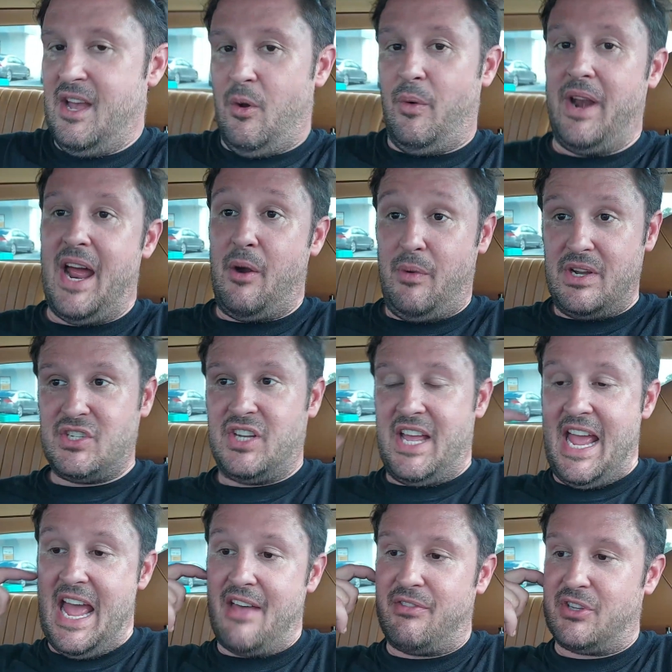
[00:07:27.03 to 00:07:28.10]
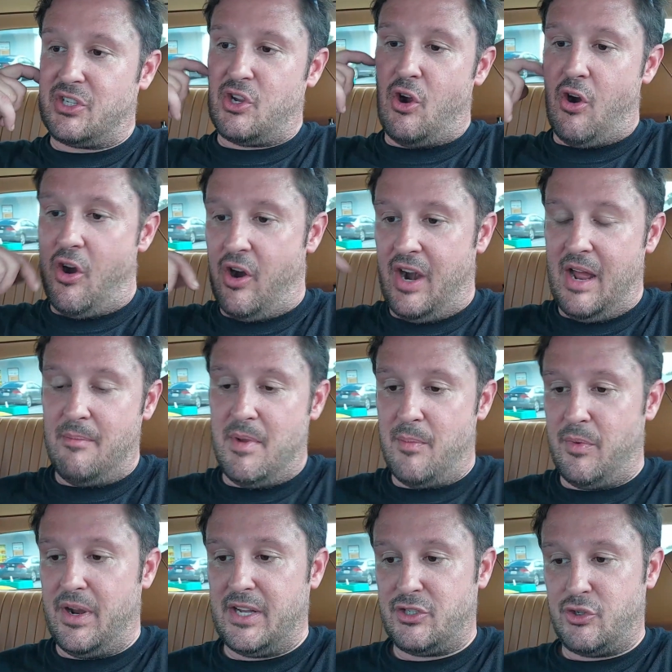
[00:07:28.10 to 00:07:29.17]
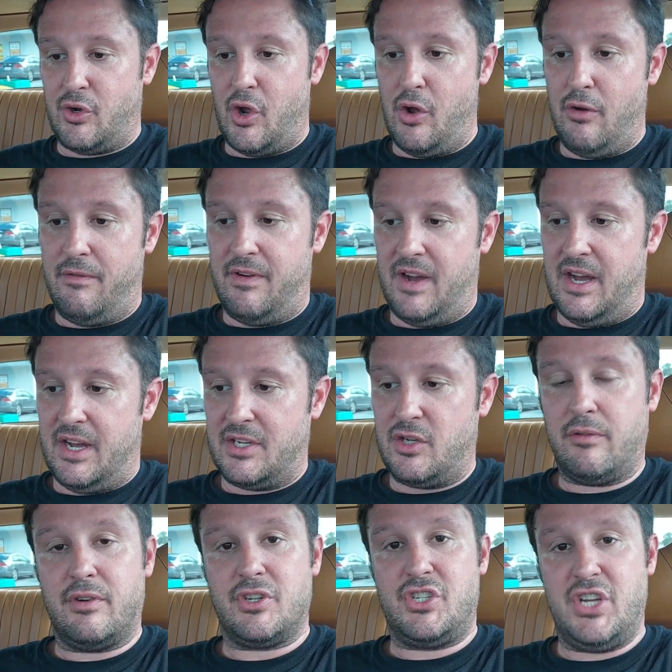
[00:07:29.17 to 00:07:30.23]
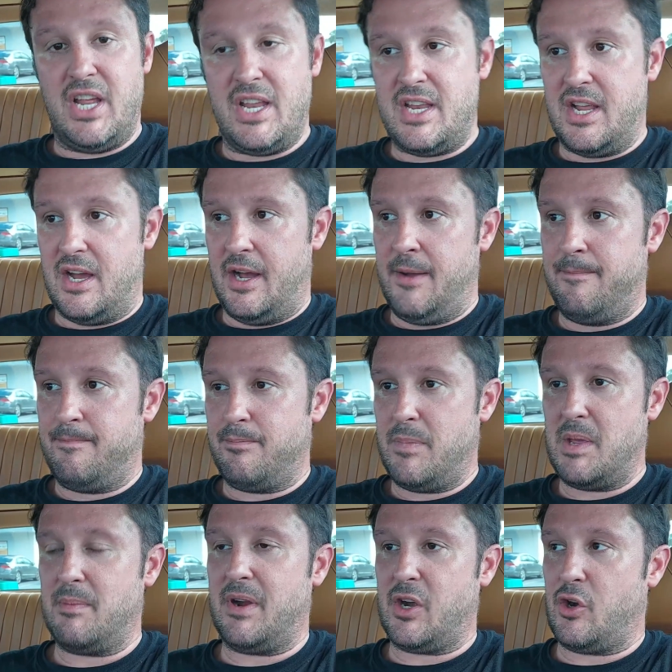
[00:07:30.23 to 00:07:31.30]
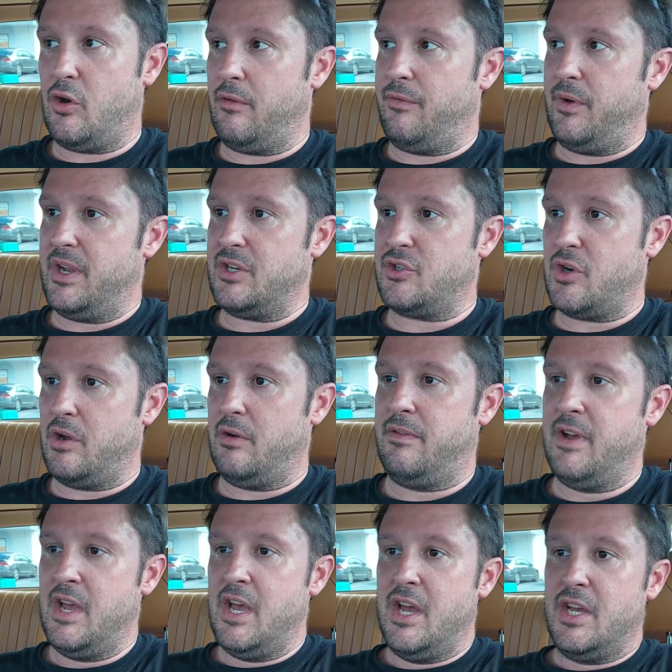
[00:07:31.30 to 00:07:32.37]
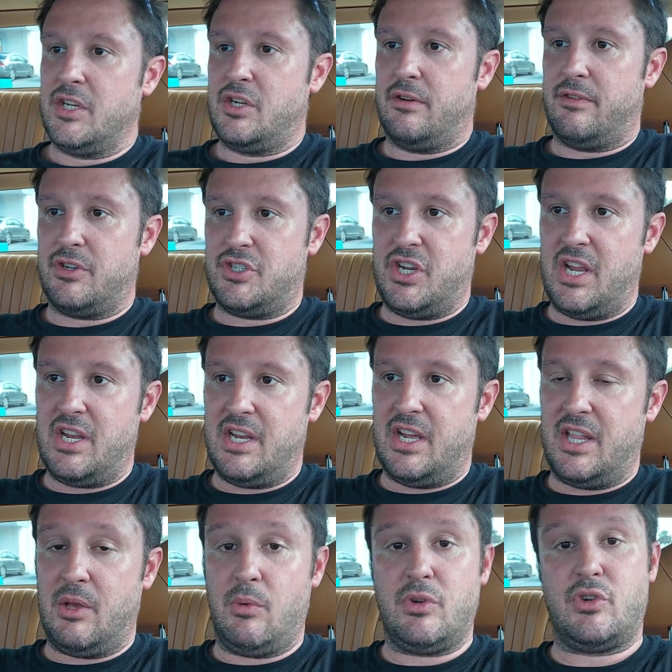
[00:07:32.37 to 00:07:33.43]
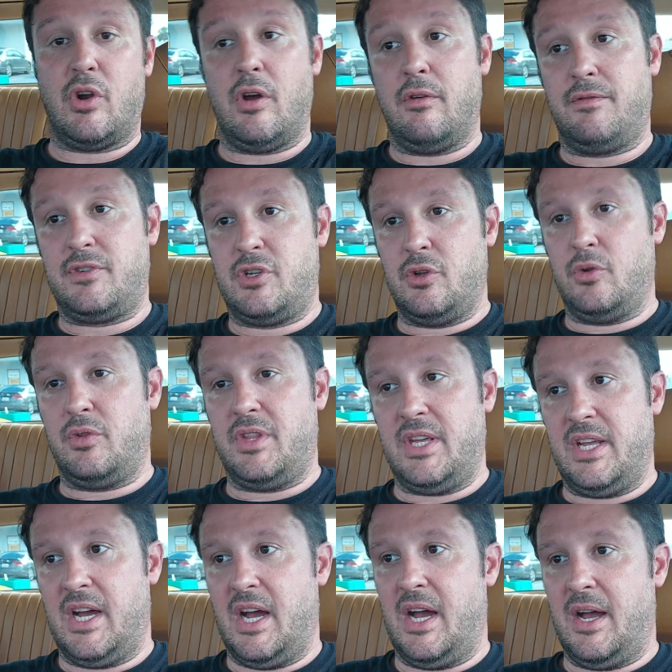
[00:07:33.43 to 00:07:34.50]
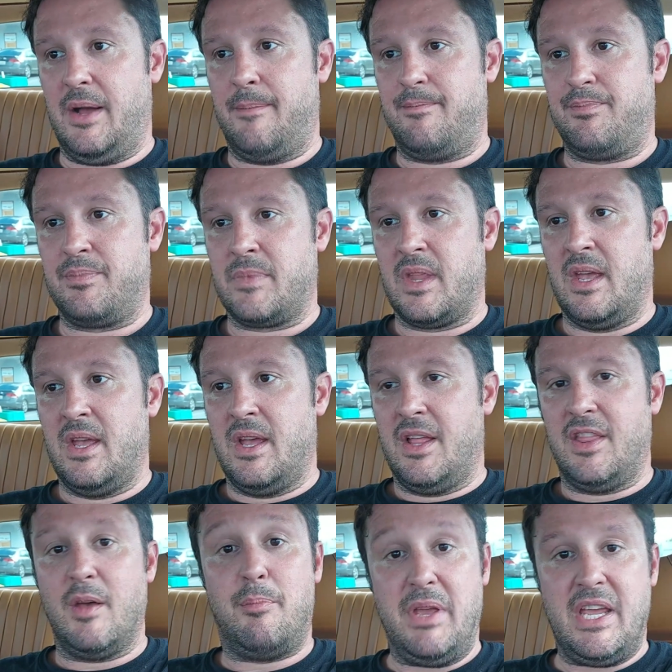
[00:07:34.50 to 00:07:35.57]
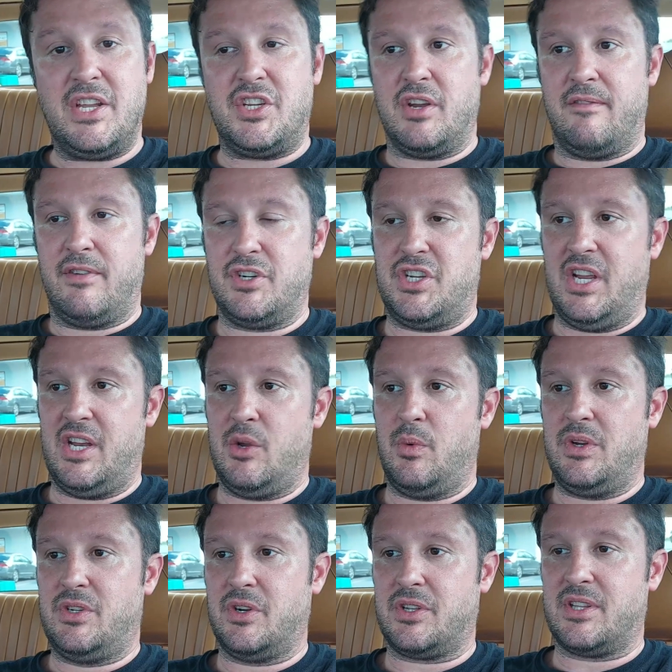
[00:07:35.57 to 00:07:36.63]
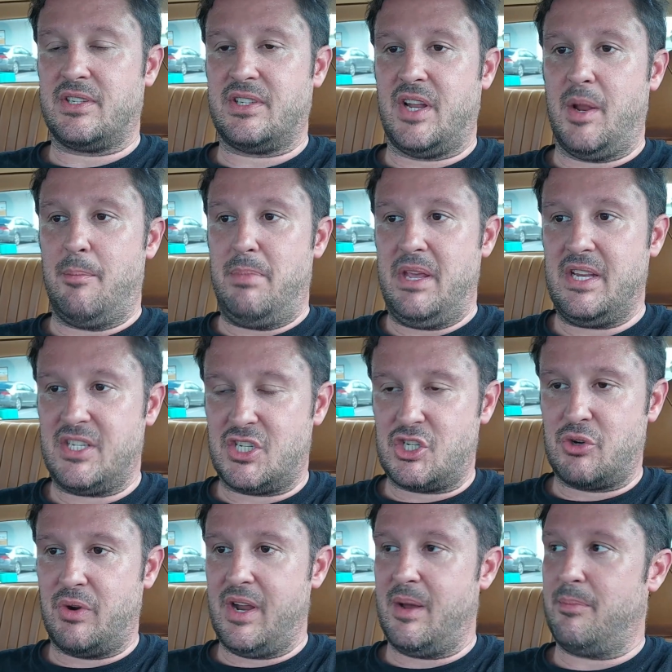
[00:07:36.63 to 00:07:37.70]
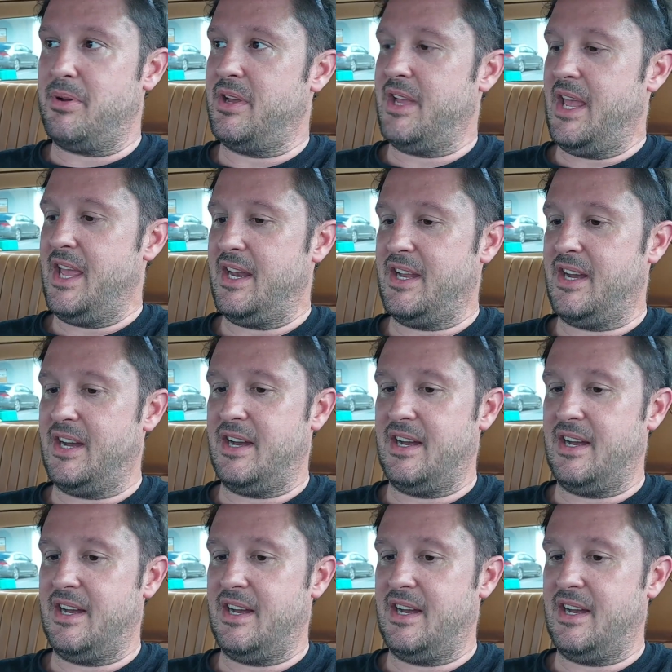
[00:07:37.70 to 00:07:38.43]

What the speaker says: when I originally had this car, I remember I drove to Virginia. Me and my girlfriend drove to Virginia, and then we drove to the beach in Virginia. We took this on a beach trip, and